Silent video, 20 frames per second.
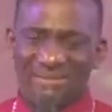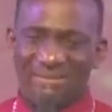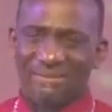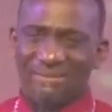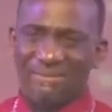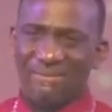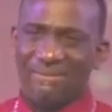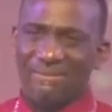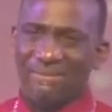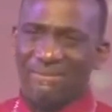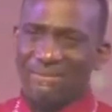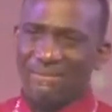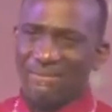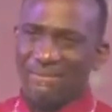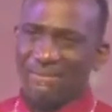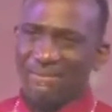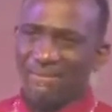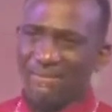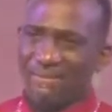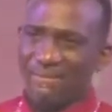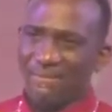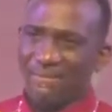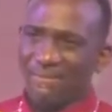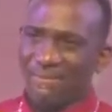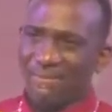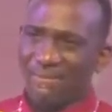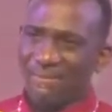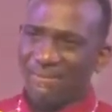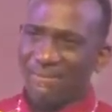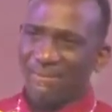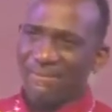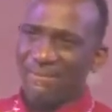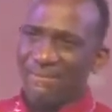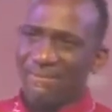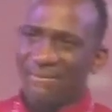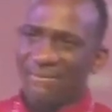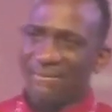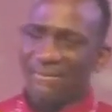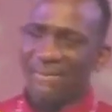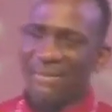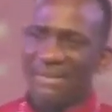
[no speech]